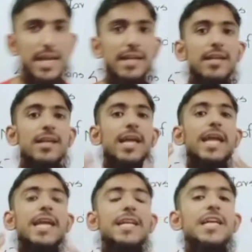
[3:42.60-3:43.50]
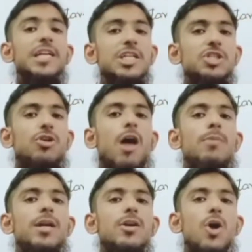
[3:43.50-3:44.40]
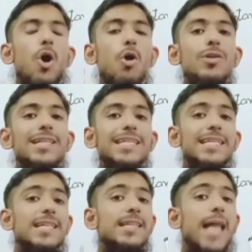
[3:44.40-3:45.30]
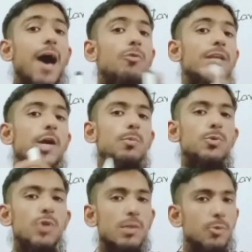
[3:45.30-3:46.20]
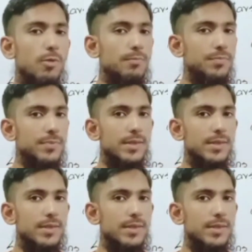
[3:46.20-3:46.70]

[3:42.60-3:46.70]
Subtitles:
that in English grammar only noun have plural form.